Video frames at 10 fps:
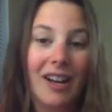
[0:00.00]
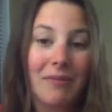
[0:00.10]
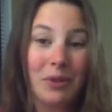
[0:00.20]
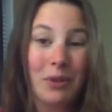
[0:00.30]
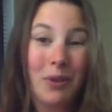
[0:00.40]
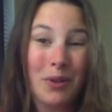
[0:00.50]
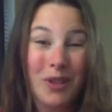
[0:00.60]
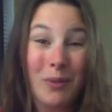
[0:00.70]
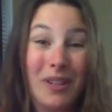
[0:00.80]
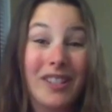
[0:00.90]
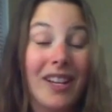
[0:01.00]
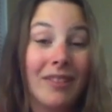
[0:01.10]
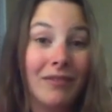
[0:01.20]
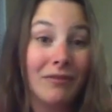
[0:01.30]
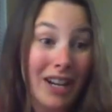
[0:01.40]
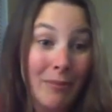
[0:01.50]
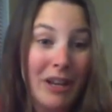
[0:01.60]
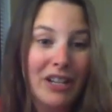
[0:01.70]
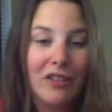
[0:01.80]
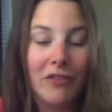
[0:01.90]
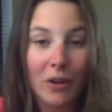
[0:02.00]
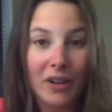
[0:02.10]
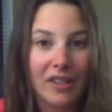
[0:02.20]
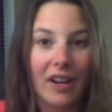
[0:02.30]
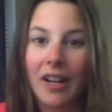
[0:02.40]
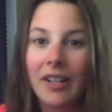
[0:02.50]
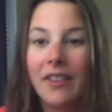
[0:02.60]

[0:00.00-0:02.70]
So those are the ones I recommend you focus on.